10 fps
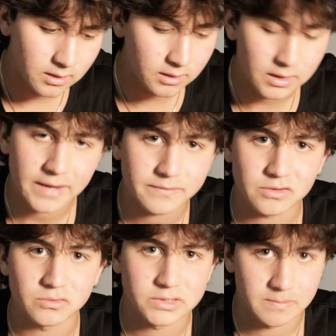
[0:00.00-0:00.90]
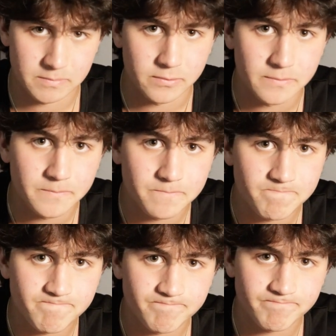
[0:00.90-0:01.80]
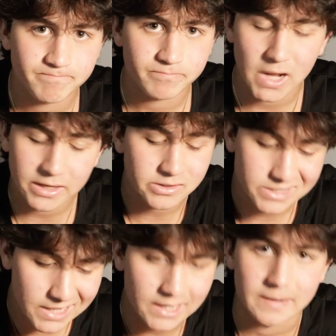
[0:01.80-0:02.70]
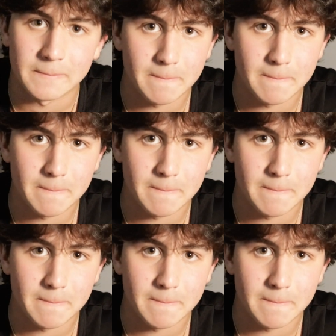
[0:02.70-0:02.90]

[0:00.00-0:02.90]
a life so simple. I just can't.